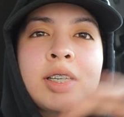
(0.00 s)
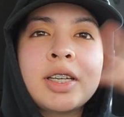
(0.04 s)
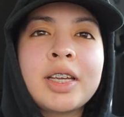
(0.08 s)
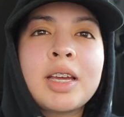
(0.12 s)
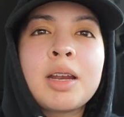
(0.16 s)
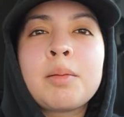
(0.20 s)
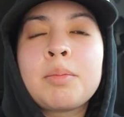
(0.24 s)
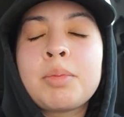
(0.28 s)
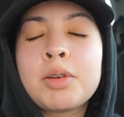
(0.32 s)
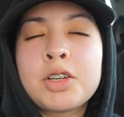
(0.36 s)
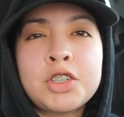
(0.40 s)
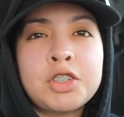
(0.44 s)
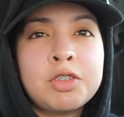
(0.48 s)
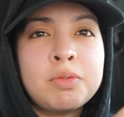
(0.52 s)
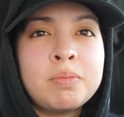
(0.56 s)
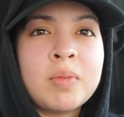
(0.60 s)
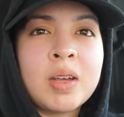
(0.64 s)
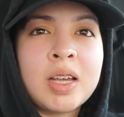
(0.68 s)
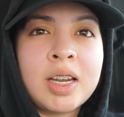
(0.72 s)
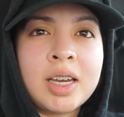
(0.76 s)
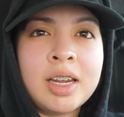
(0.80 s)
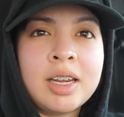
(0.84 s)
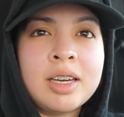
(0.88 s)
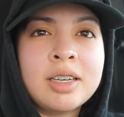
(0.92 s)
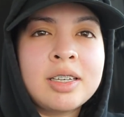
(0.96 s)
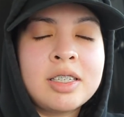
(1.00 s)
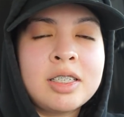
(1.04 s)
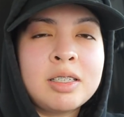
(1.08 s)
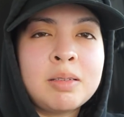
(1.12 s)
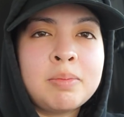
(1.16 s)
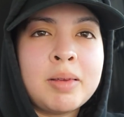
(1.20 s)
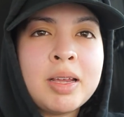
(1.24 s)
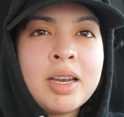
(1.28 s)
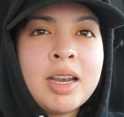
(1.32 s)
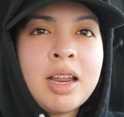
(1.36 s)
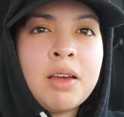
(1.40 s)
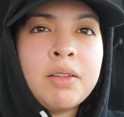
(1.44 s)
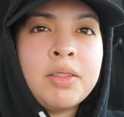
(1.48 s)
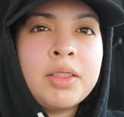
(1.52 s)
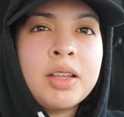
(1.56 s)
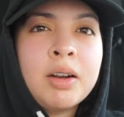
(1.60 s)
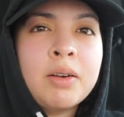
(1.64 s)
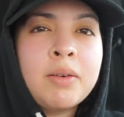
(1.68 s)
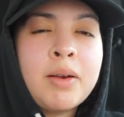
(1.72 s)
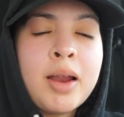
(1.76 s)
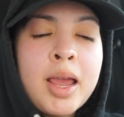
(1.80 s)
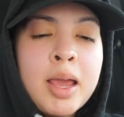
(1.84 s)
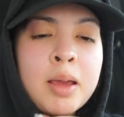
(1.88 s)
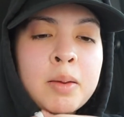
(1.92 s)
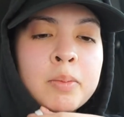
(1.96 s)
and get a bunch of money to spend out
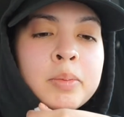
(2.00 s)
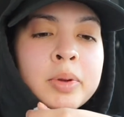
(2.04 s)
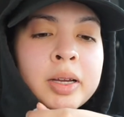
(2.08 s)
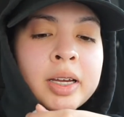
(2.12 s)
there, right?